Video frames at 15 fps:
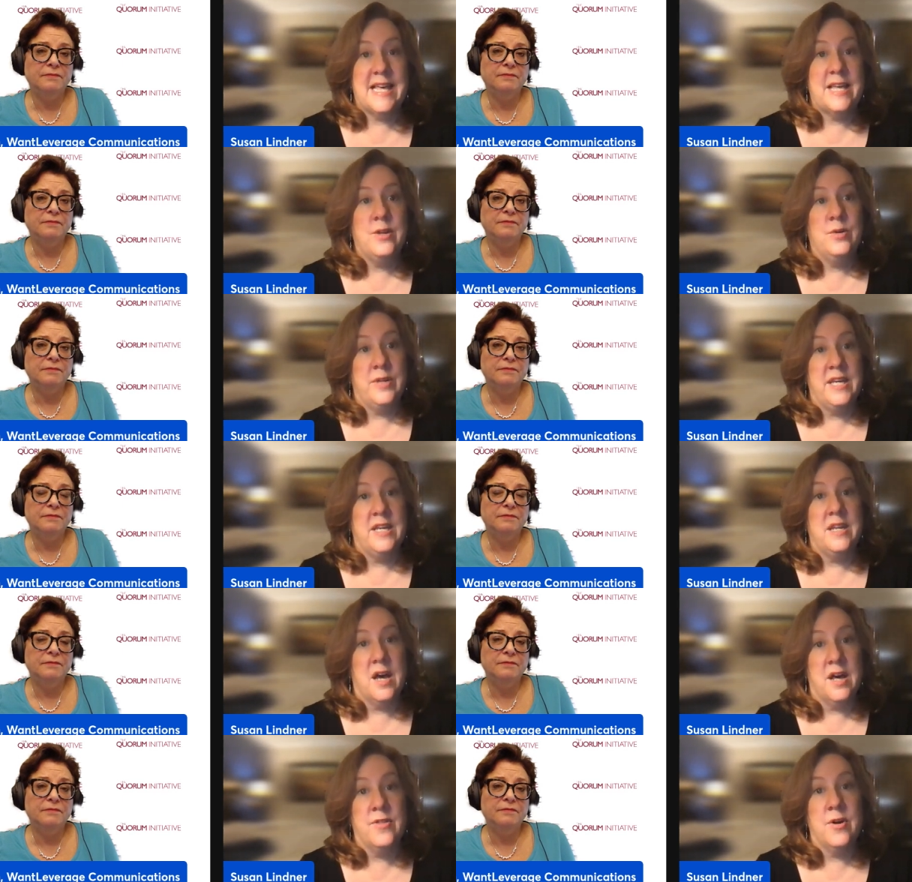Speaker 1: you need
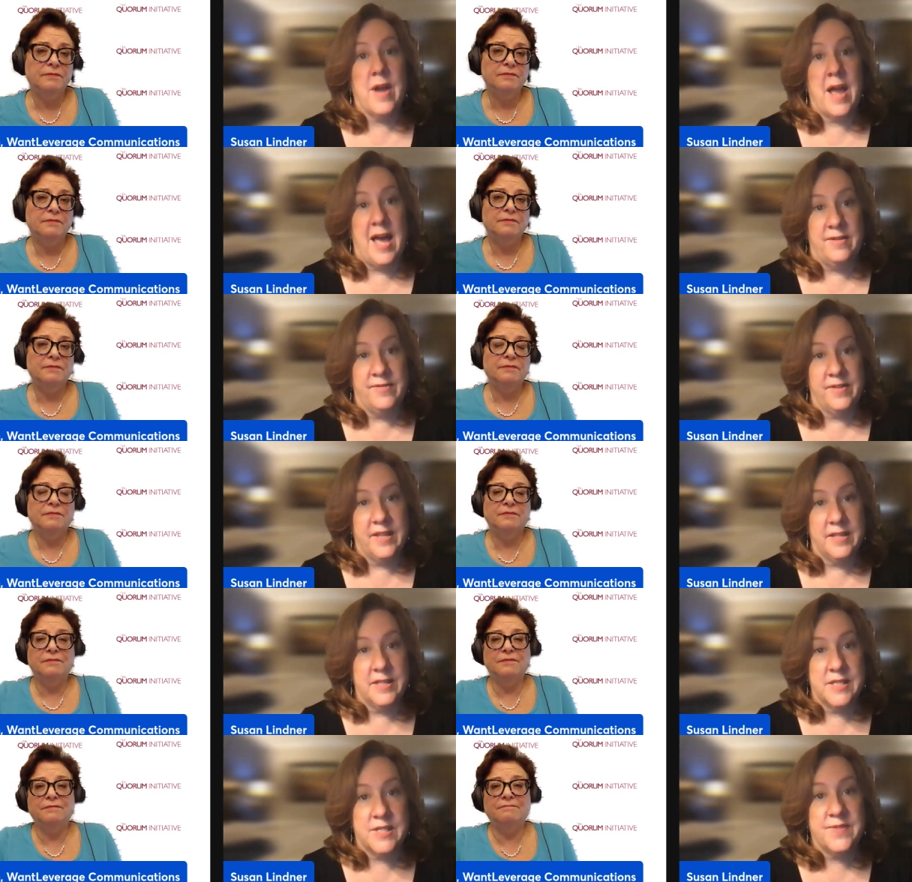other
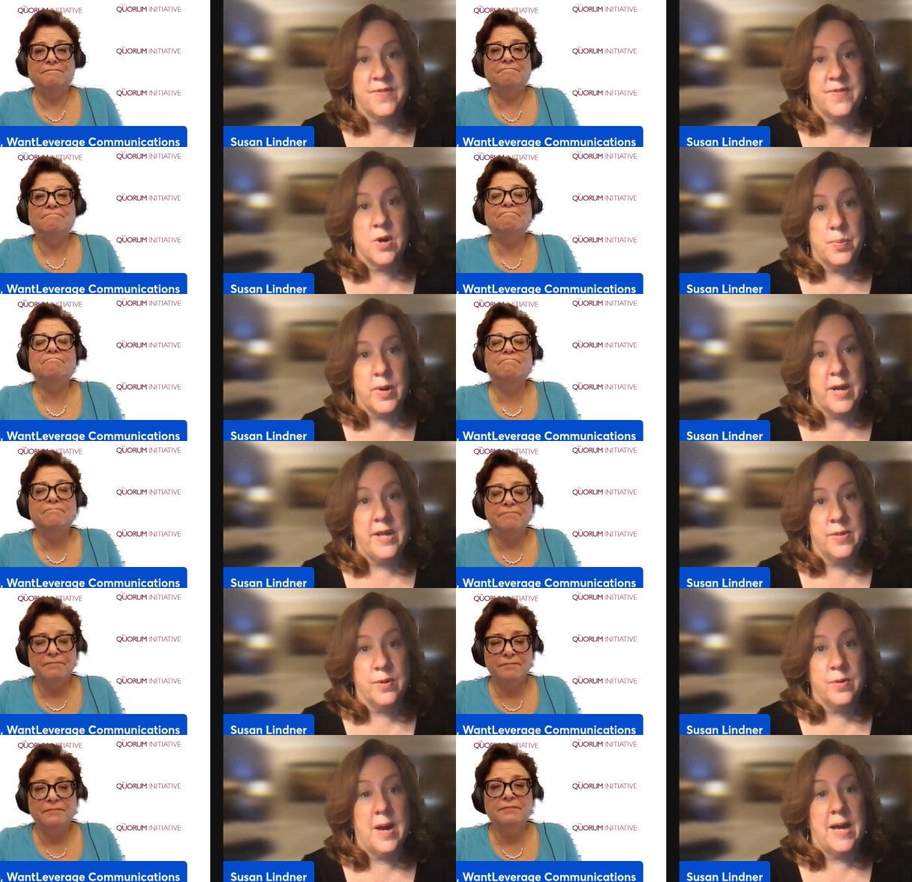advocates for a
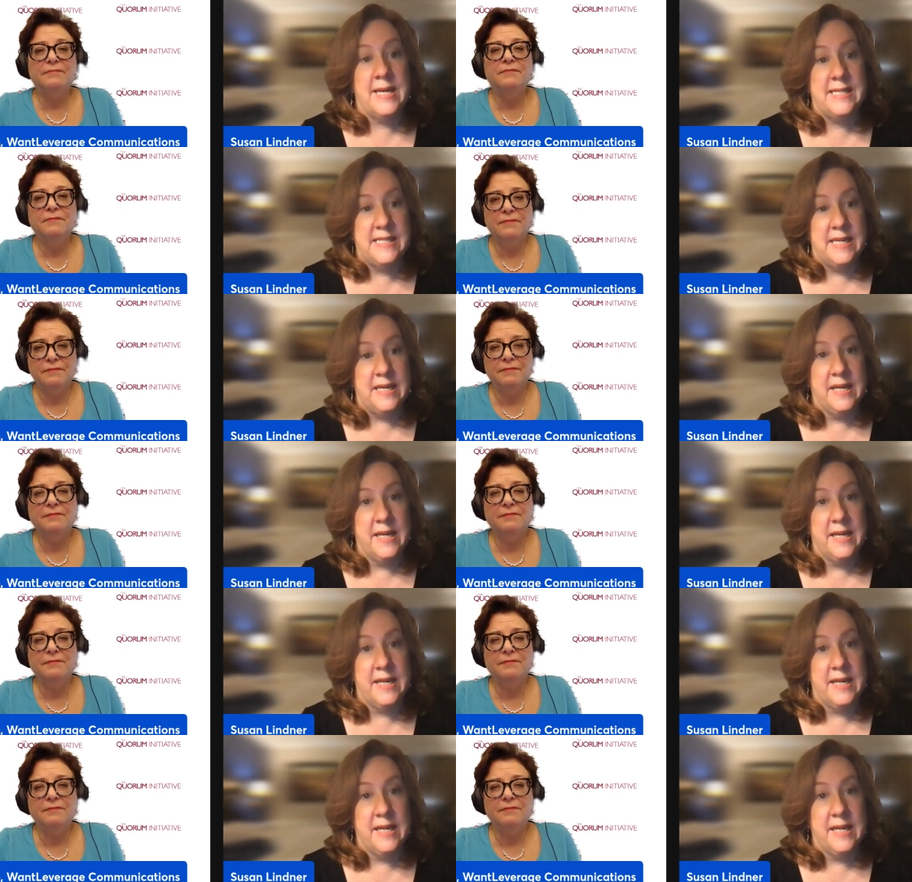breakthrough idea